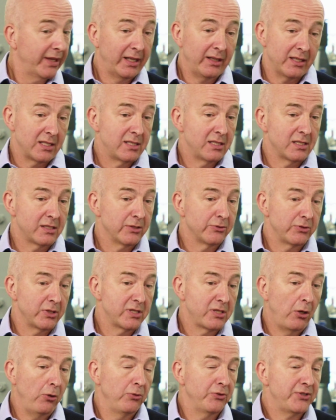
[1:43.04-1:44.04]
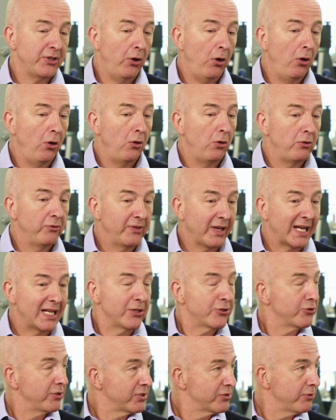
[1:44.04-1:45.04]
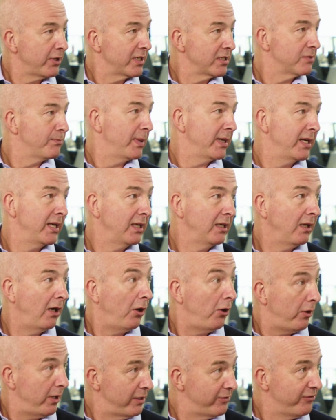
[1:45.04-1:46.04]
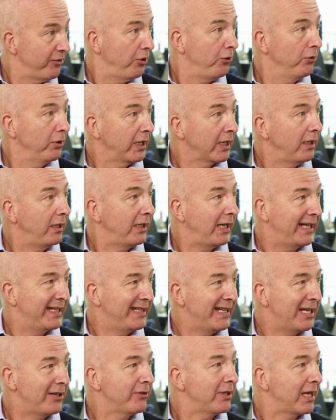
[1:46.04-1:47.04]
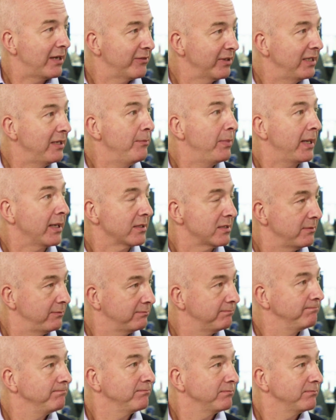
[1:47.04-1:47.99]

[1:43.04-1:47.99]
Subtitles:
I think this is the result of interest rates being higher for longer, and now they're having an impact.